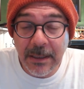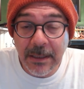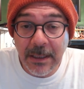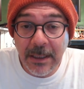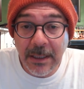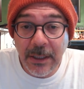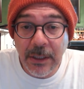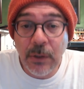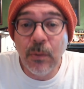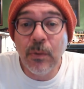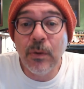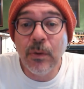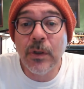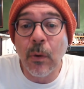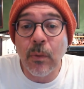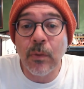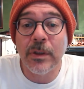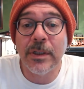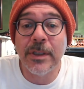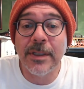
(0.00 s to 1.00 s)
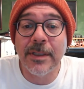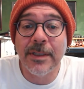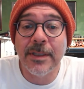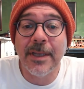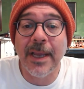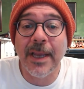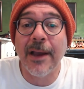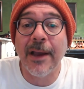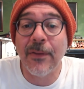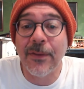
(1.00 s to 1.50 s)
you don't
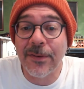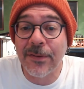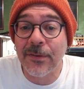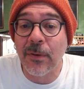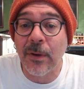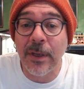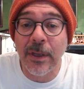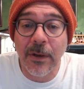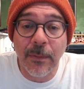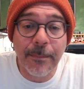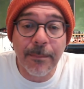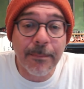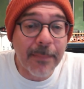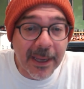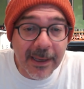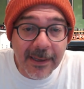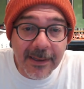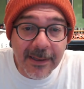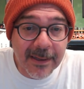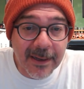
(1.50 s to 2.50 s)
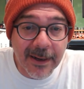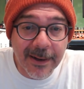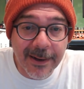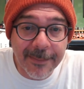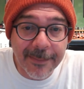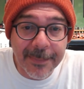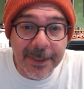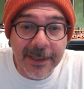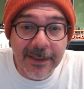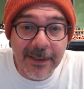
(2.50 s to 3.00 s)
tell a story, you don't make a
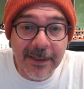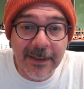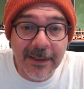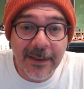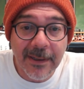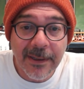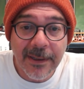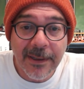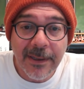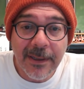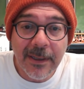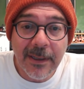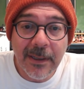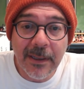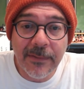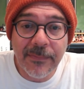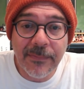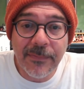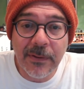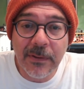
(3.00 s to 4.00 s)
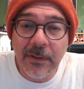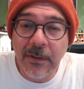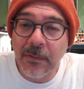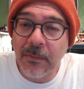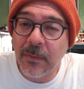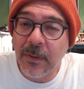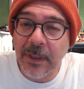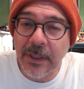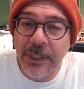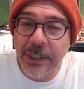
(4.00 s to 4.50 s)
comic if you
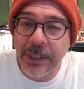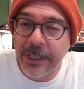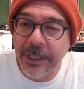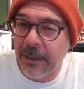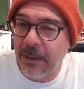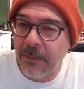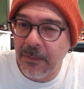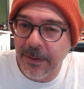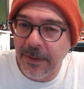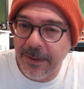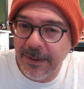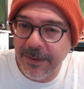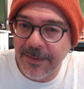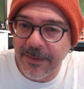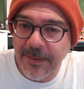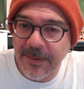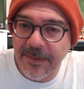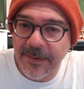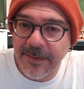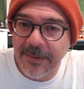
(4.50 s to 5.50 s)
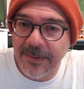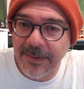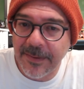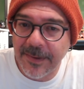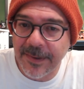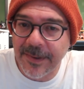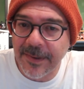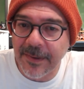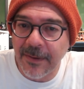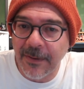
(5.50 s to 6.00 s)
don't want to share it with others.
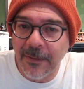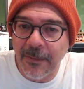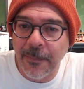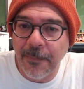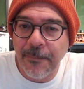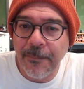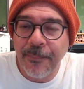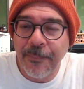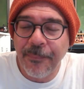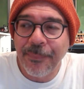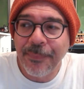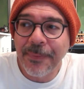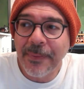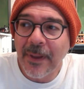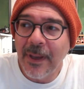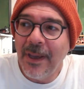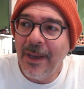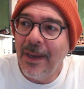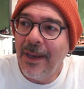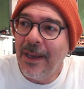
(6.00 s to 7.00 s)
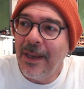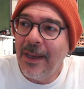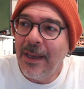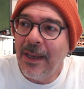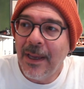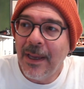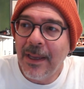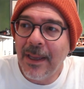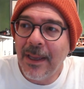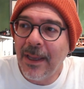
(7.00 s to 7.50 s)
So
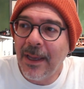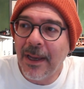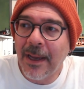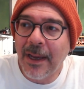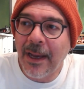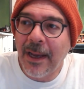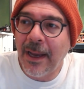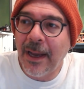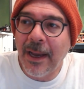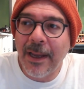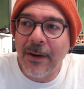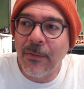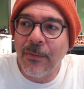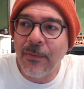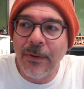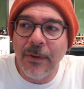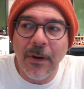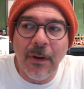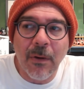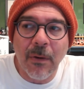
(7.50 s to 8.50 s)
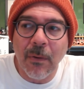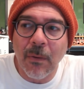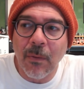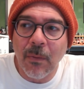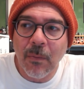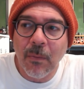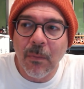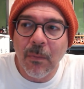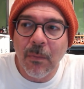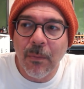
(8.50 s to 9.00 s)
I, I don't
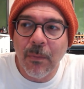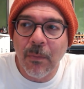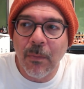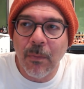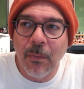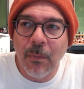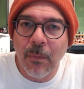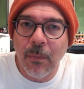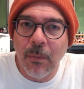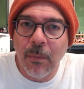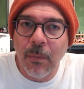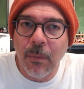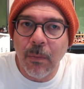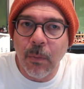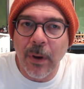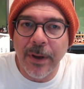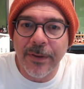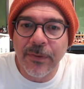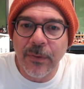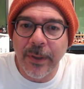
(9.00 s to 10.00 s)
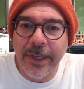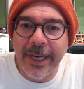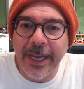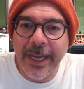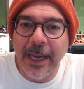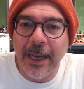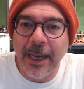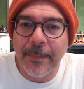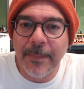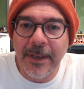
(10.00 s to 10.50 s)
know what's going to
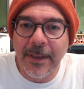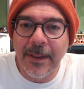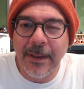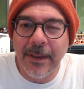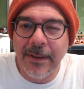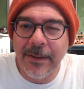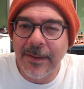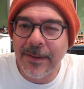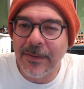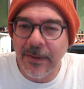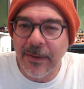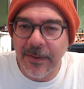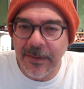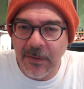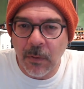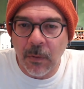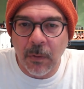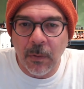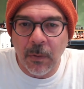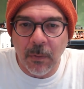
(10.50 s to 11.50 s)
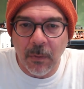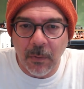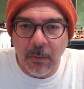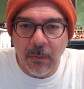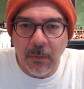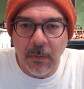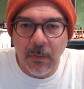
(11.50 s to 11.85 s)
happen to the industry as a whole,